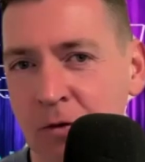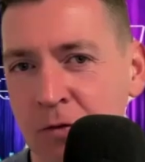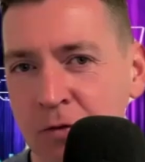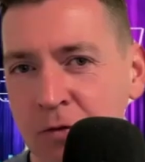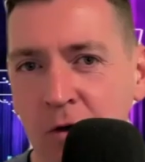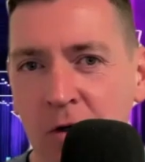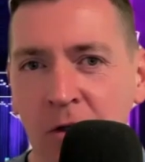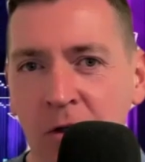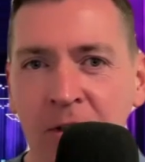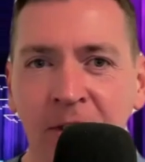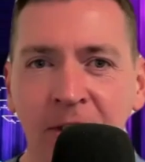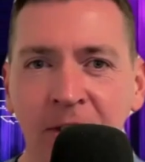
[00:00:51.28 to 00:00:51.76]

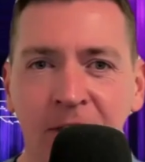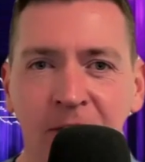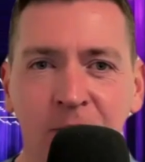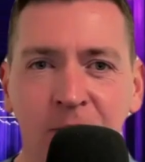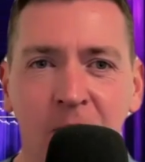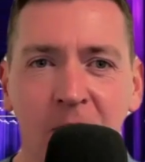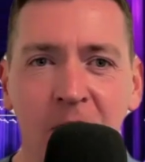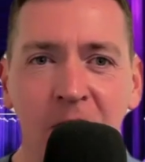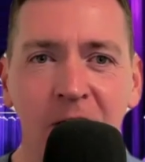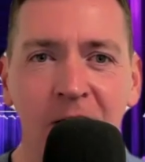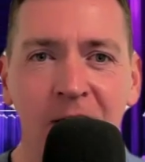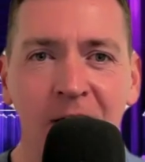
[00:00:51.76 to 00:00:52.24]
från
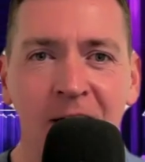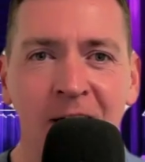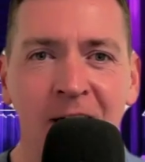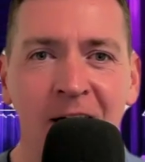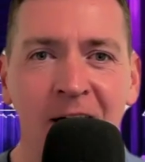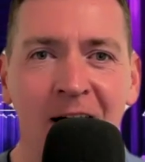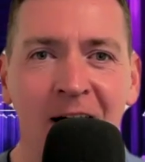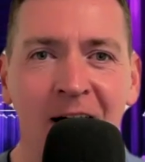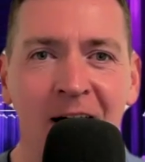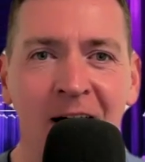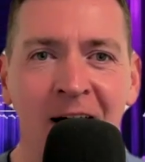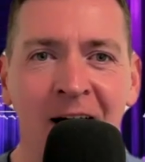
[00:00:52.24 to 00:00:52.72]

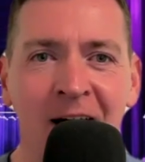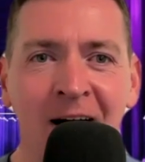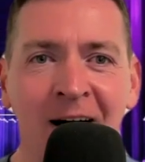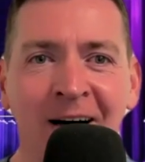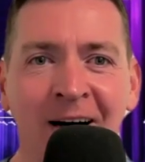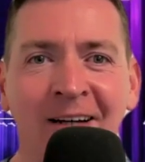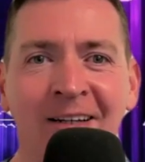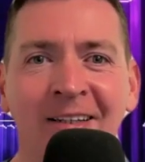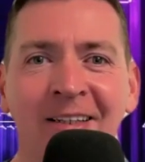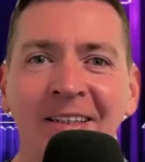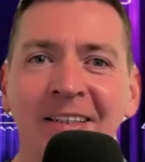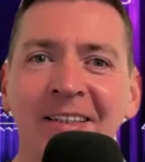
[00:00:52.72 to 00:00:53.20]

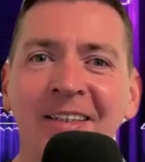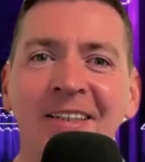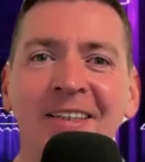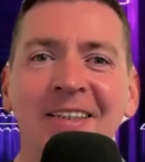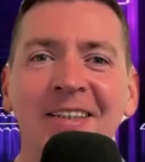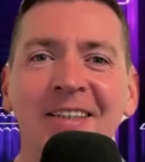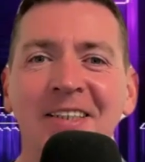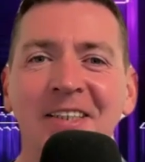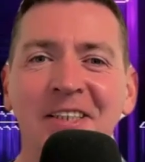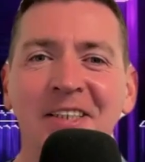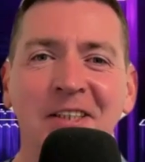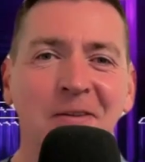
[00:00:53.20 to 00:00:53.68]
Sverige!
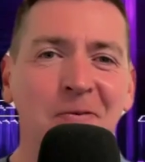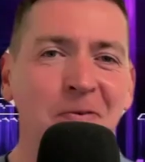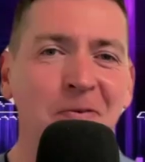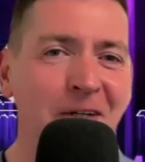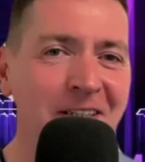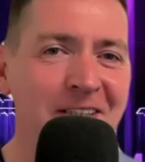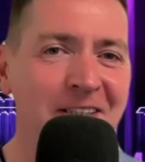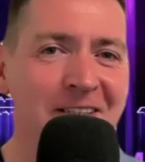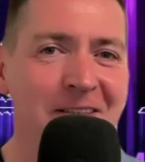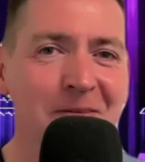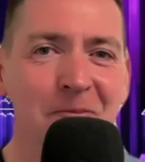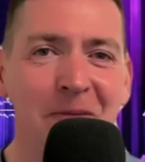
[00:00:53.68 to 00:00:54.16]

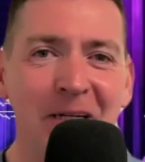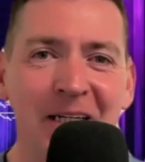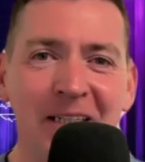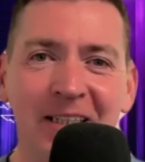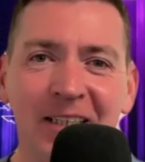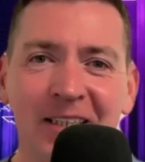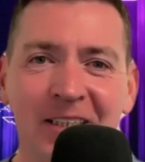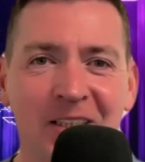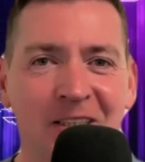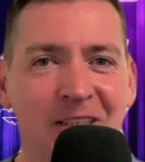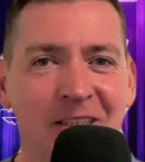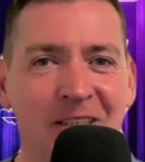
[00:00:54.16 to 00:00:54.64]
Sweden made its